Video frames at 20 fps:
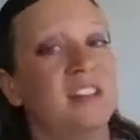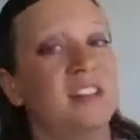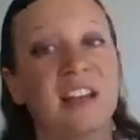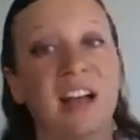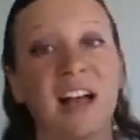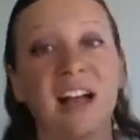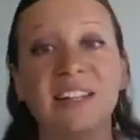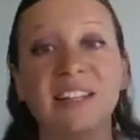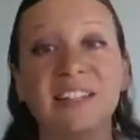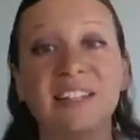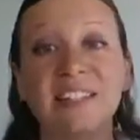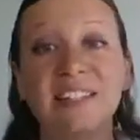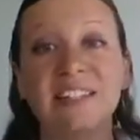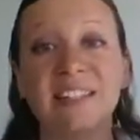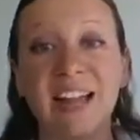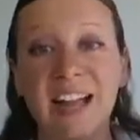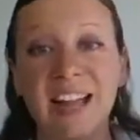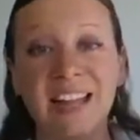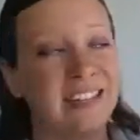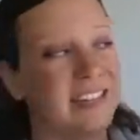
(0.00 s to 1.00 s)
God's
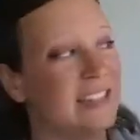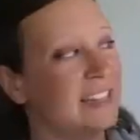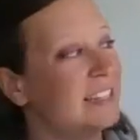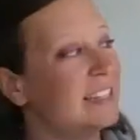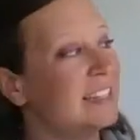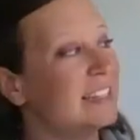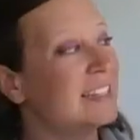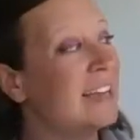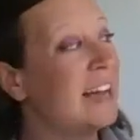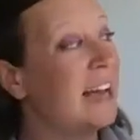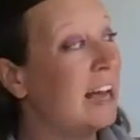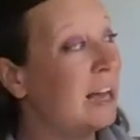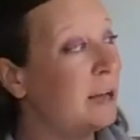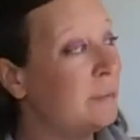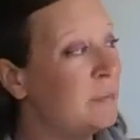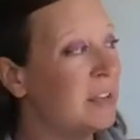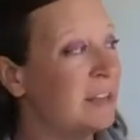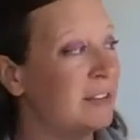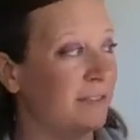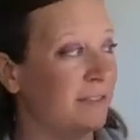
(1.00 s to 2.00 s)
son is
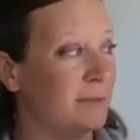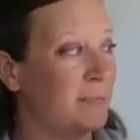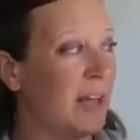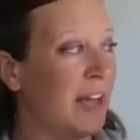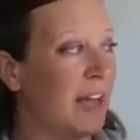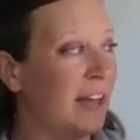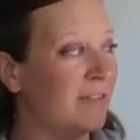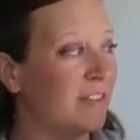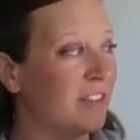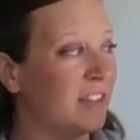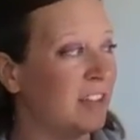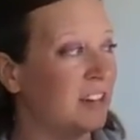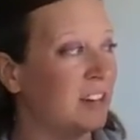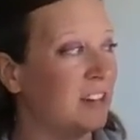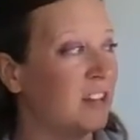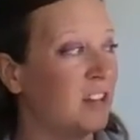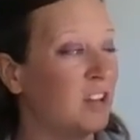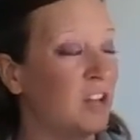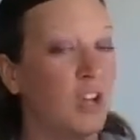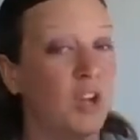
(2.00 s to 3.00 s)
coming from
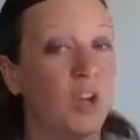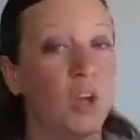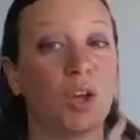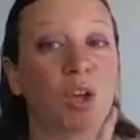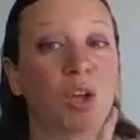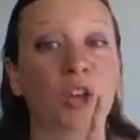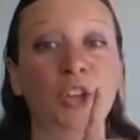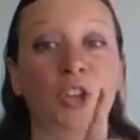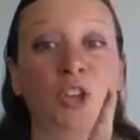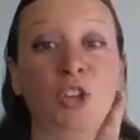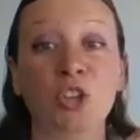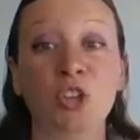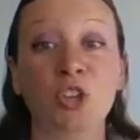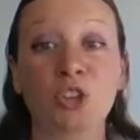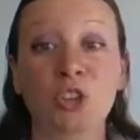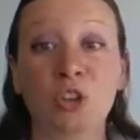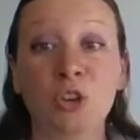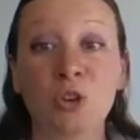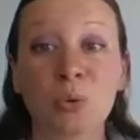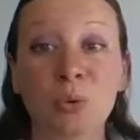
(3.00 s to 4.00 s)
heaven.
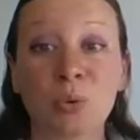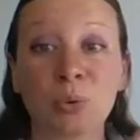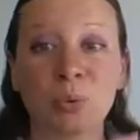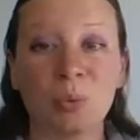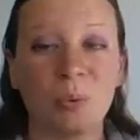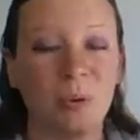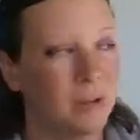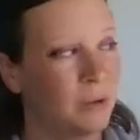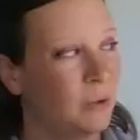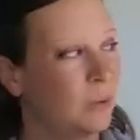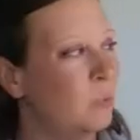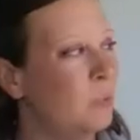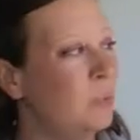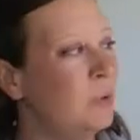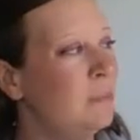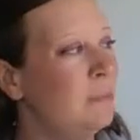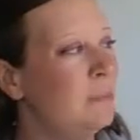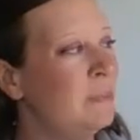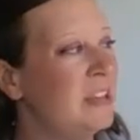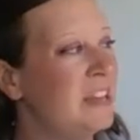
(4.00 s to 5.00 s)
You
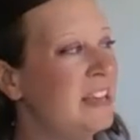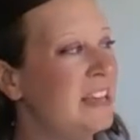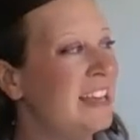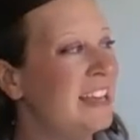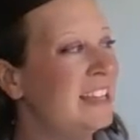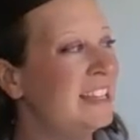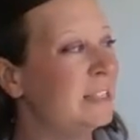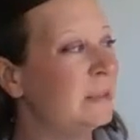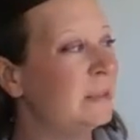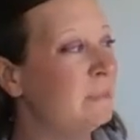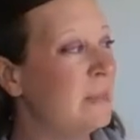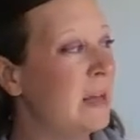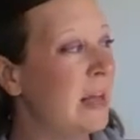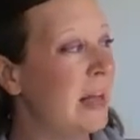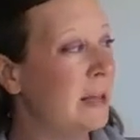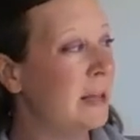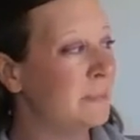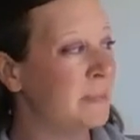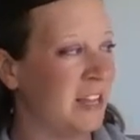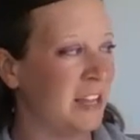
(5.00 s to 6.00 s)
will be his
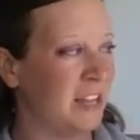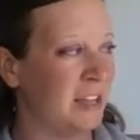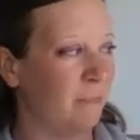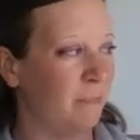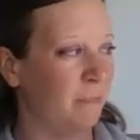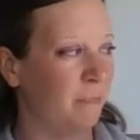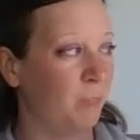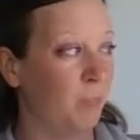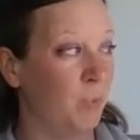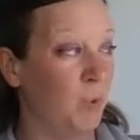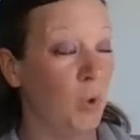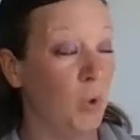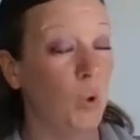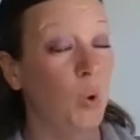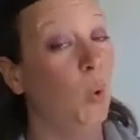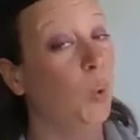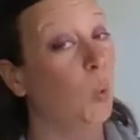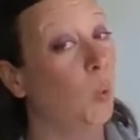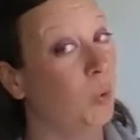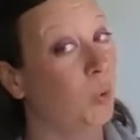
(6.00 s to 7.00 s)
mommy.
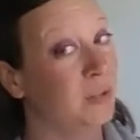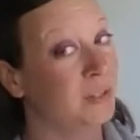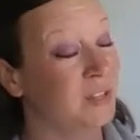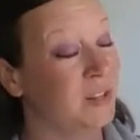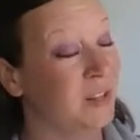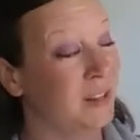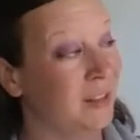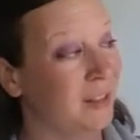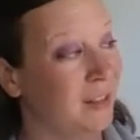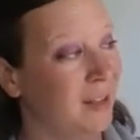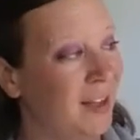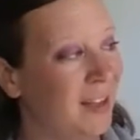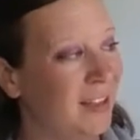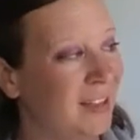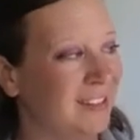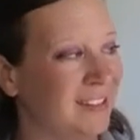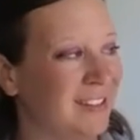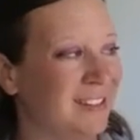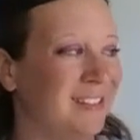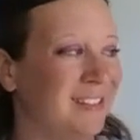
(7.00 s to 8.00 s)
Wasn't
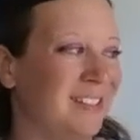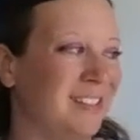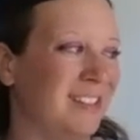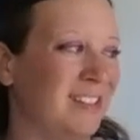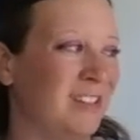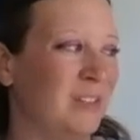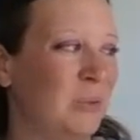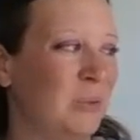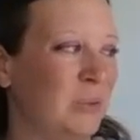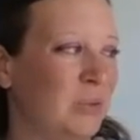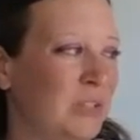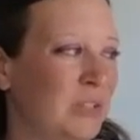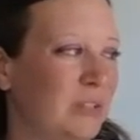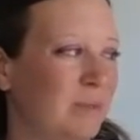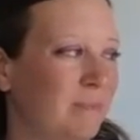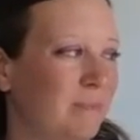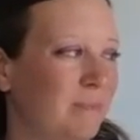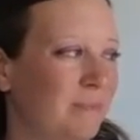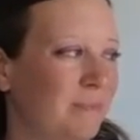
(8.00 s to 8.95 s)
that good news?